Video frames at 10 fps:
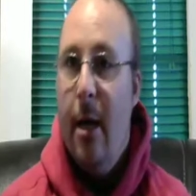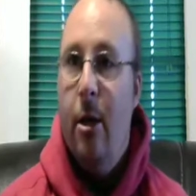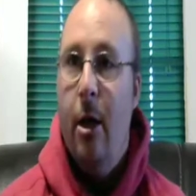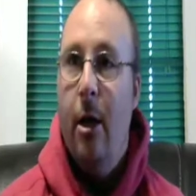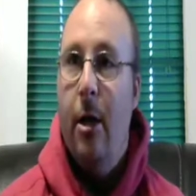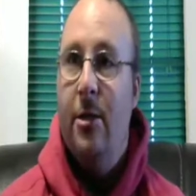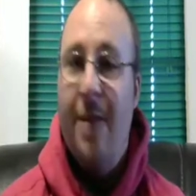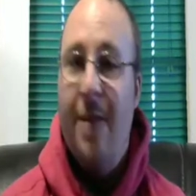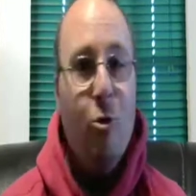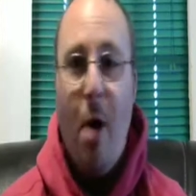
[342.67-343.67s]
The
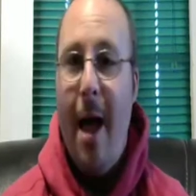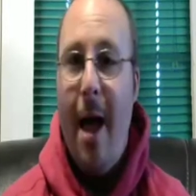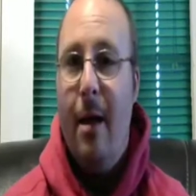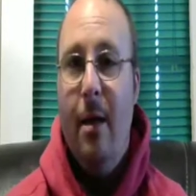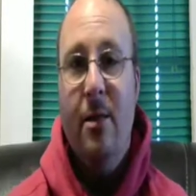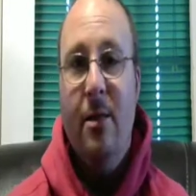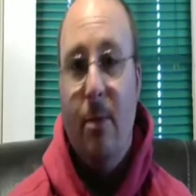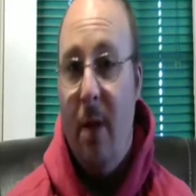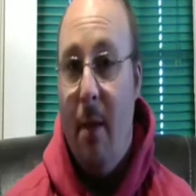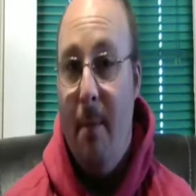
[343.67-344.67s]
soundtrack is
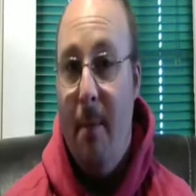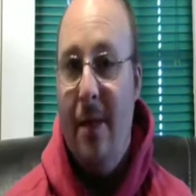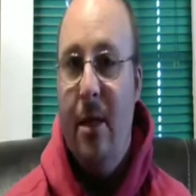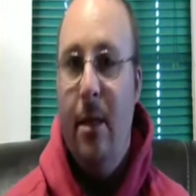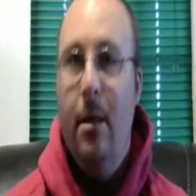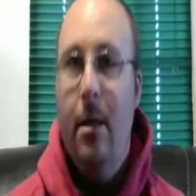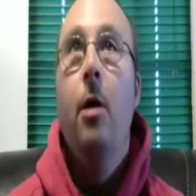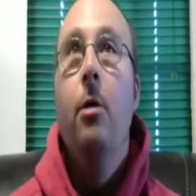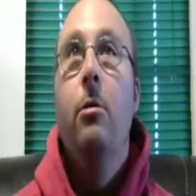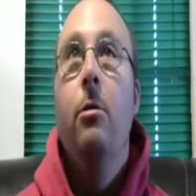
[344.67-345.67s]
simply amazing.
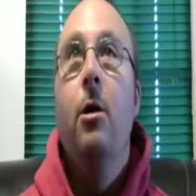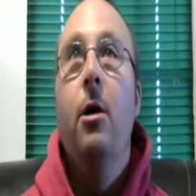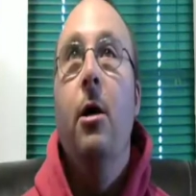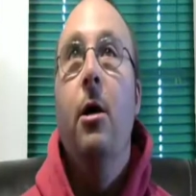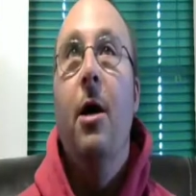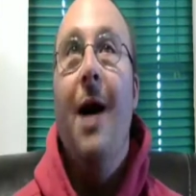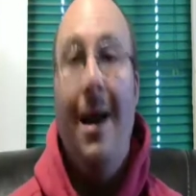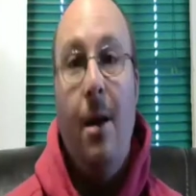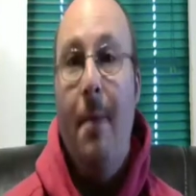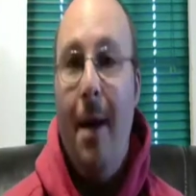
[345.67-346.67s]
The
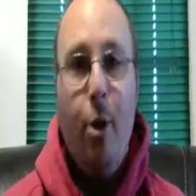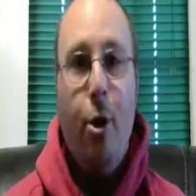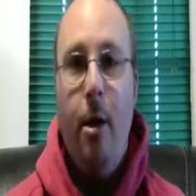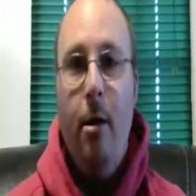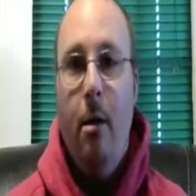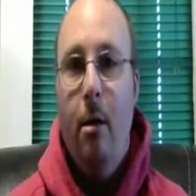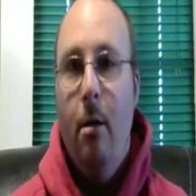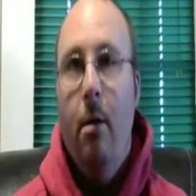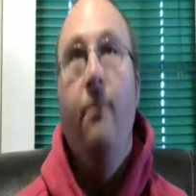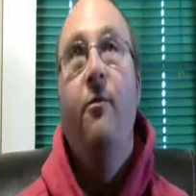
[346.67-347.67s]
animation,
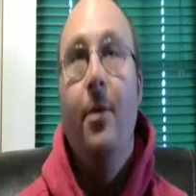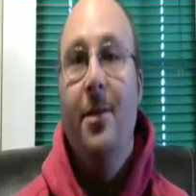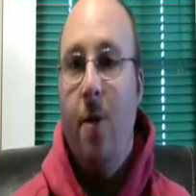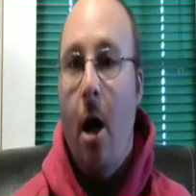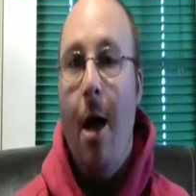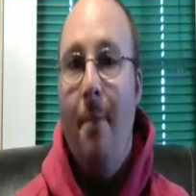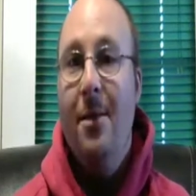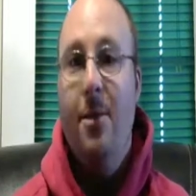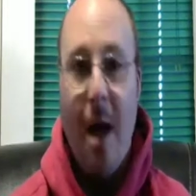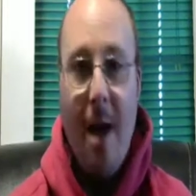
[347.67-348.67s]
for its time
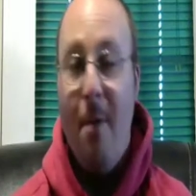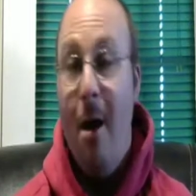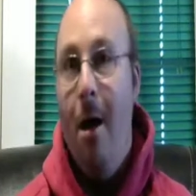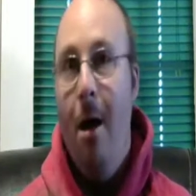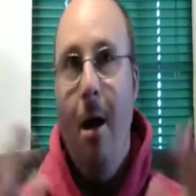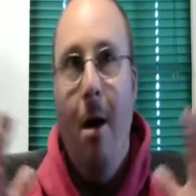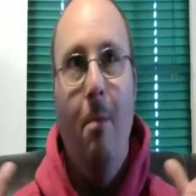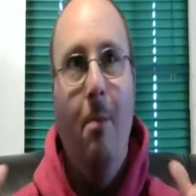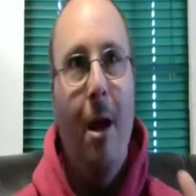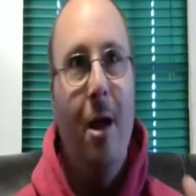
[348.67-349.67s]
and type,
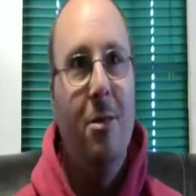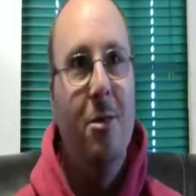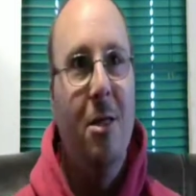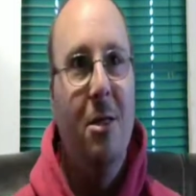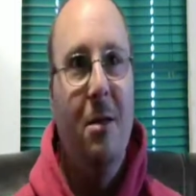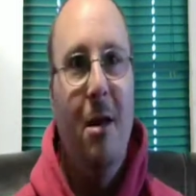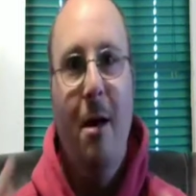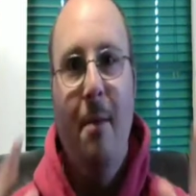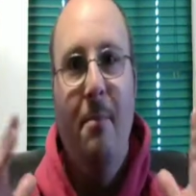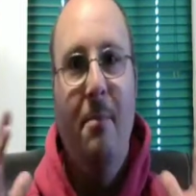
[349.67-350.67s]
amazing.
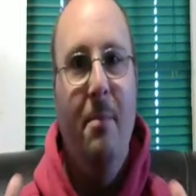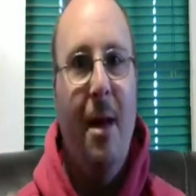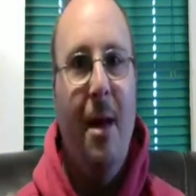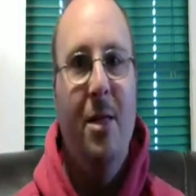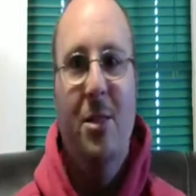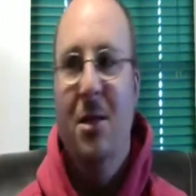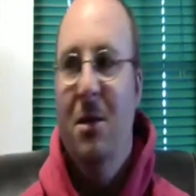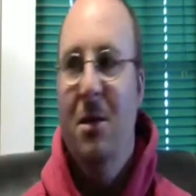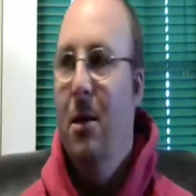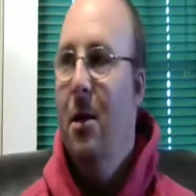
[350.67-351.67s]
Amazing.
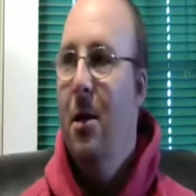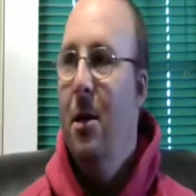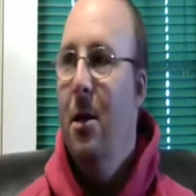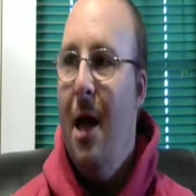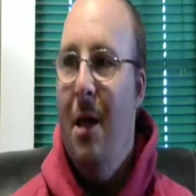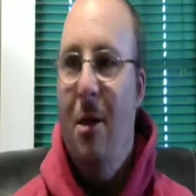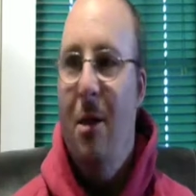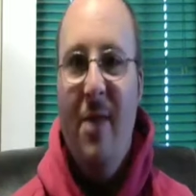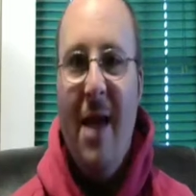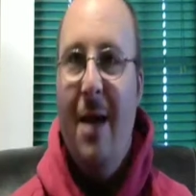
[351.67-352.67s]
I
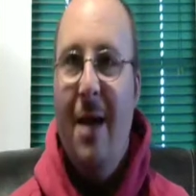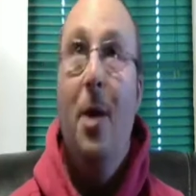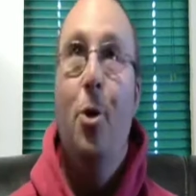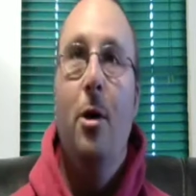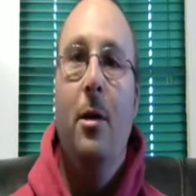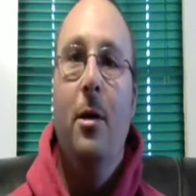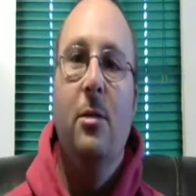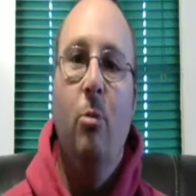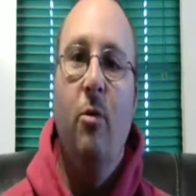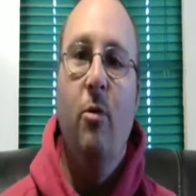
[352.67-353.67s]
love the animation in
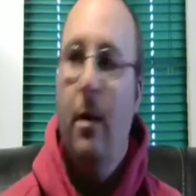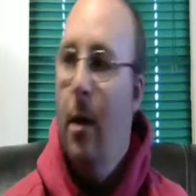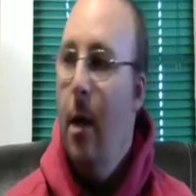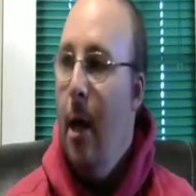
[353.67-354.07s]
this movie.